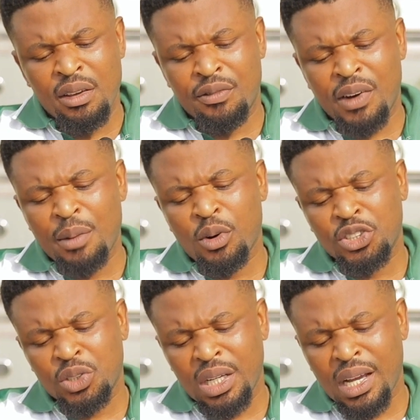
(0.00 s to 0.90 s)
Fibroid
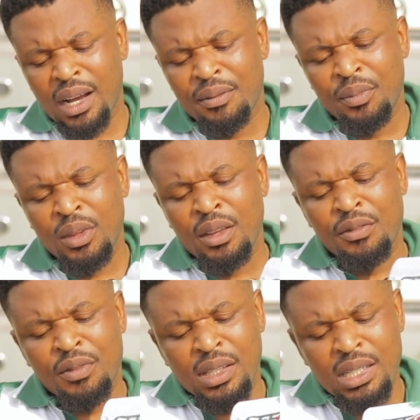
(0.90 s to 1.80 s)

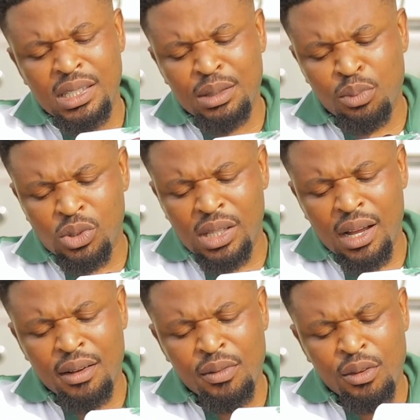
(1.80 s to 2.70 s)
shrinker, fertility booster,
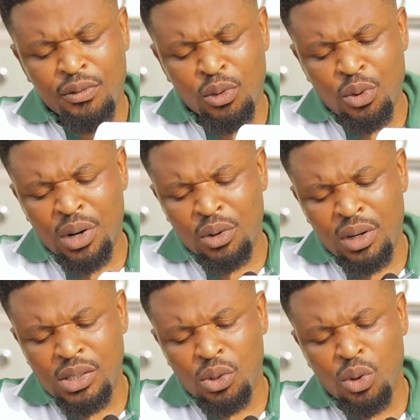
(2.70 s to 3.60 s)
flow
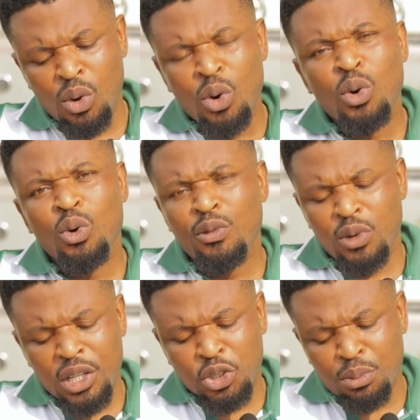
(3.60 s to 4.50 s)
regulator,
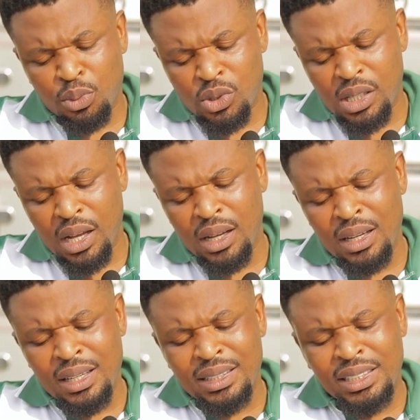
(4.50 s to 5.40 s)
ovulation booster,
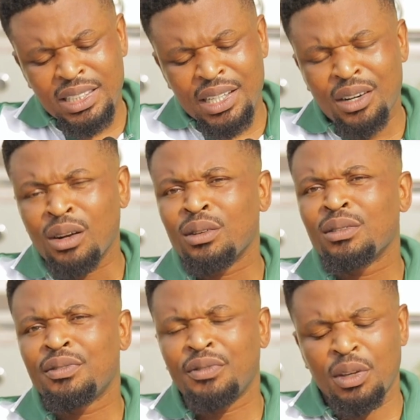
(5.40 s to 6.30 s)
general
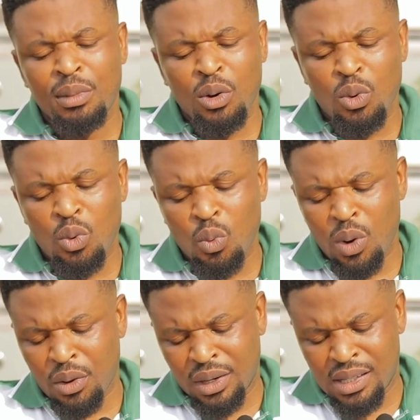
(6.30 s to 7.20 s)
female
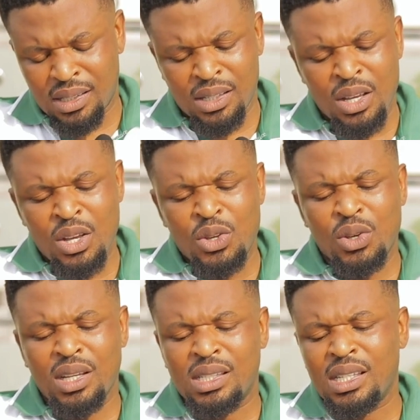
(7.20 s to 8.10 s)
wellness. You
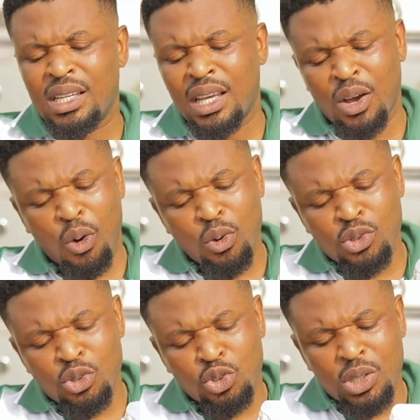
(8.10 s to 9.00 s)
can see here,
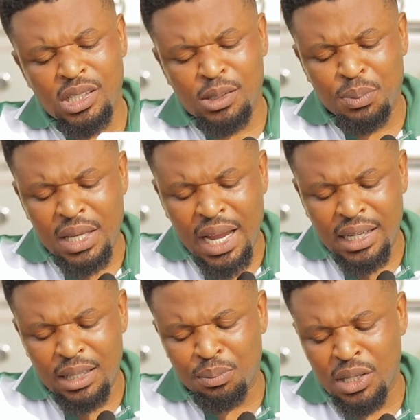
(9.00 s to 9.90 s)
also treats
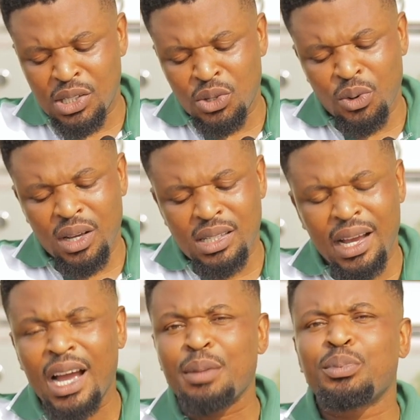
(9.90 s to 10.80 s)
PID, PCOS,
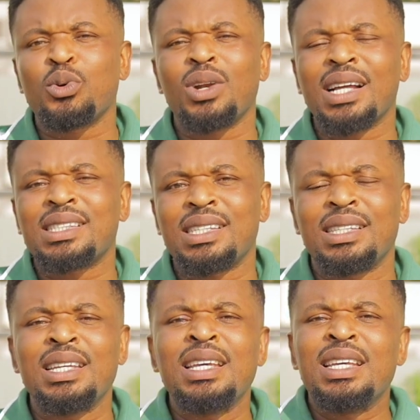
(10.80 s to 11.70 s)
high
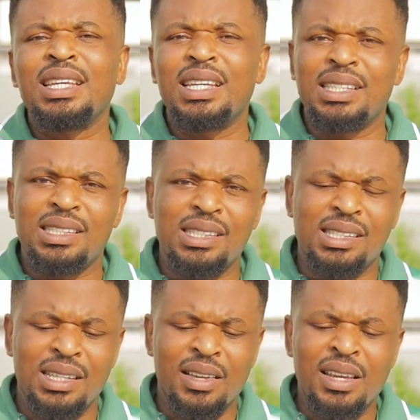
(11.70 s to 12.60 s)
prolactin,
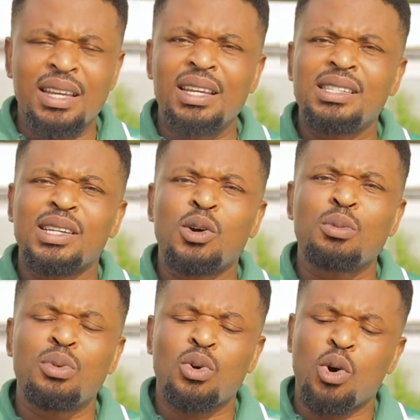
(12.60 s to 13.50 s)
etc. It is a
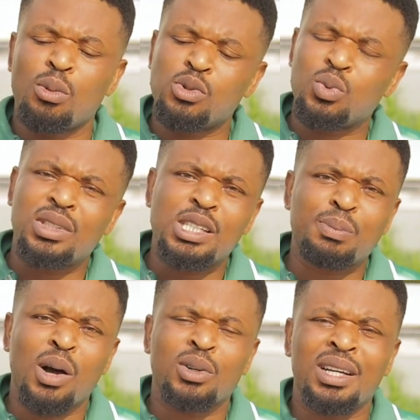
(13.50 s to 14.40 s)
combo, comes with this
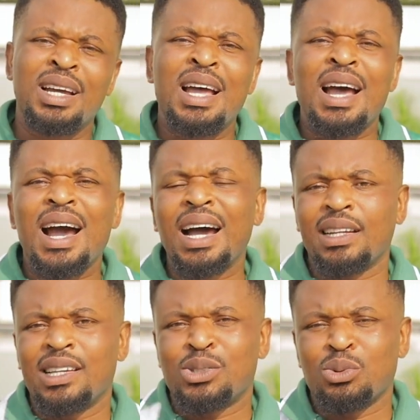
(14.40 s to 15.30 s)
powder
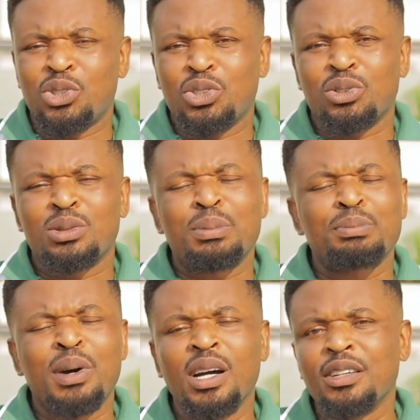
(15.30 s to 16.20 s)
and a solution.
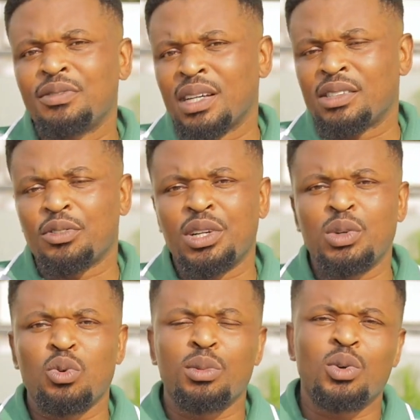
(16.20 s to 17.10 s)
Perfect for any
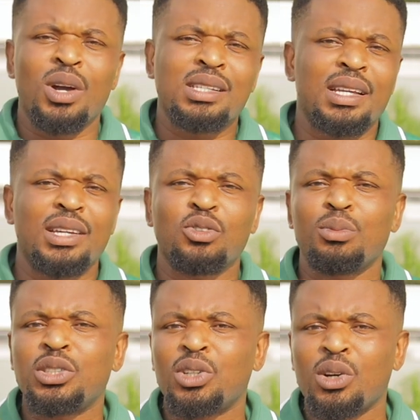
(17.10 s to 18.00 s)
woman who has
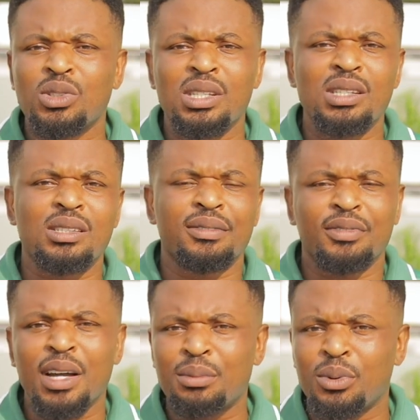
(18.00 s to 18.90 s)
endometriosis,
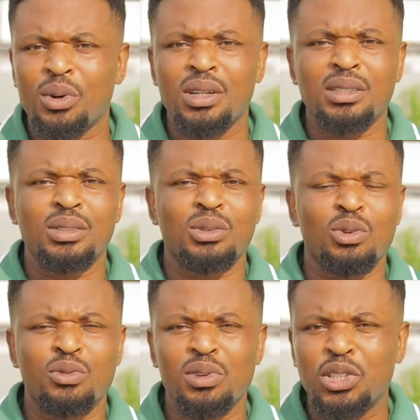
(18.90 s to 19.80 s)
fibroid,
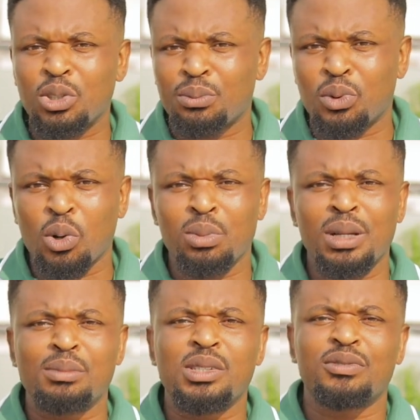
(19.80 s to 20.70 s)
ovulation
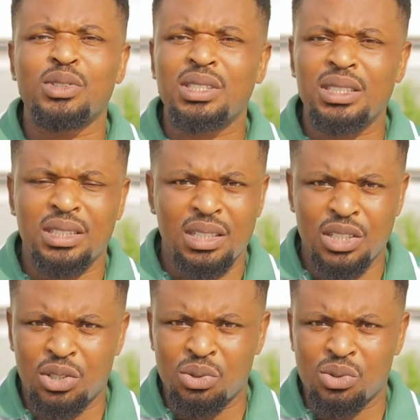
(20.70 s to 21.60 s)
problems, fertility
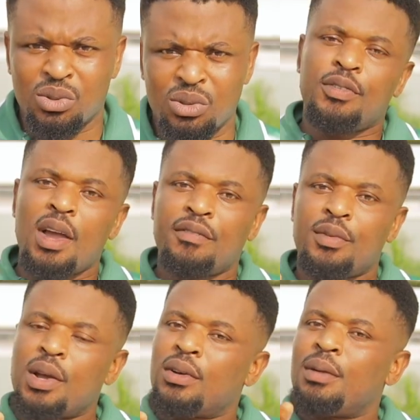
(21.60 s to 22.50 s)
issues. If you have a
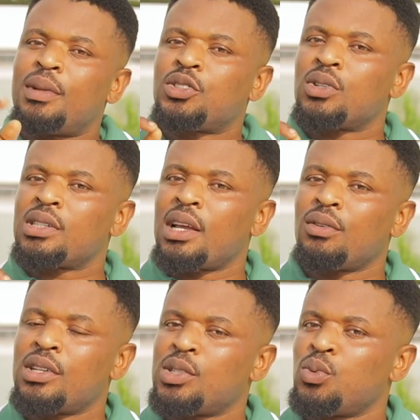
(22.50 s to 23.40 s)
regular menstrual
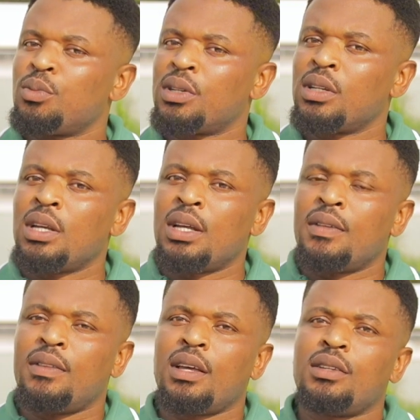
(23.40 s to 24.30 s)
cycle as a woman,
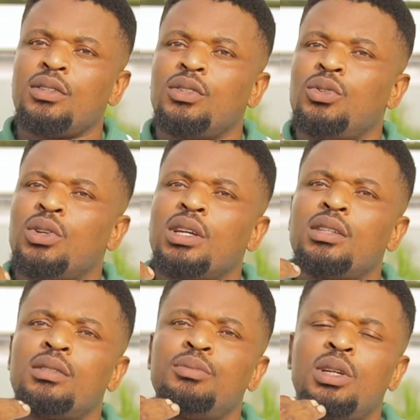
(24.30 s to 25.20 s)
then you
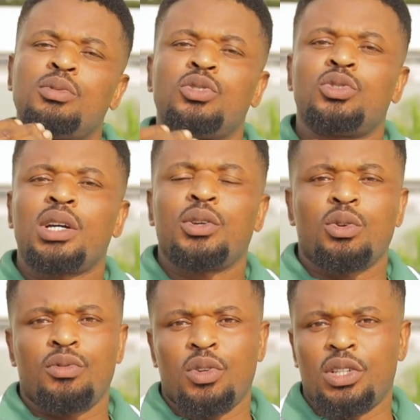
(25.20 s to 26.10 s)
can be able to track
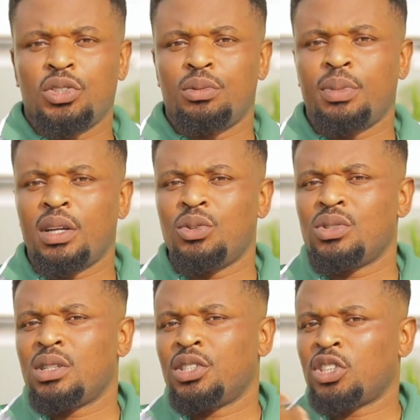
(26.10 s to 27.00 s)
your ovulation by
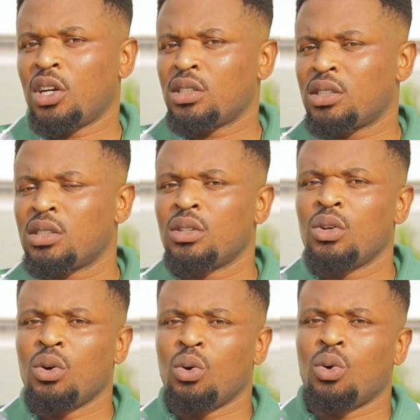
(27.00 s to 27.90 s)
using a chart
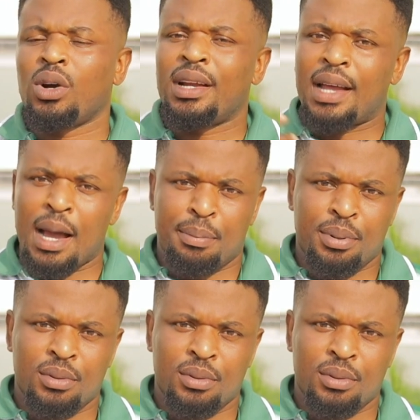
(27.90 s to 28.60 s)
or an app.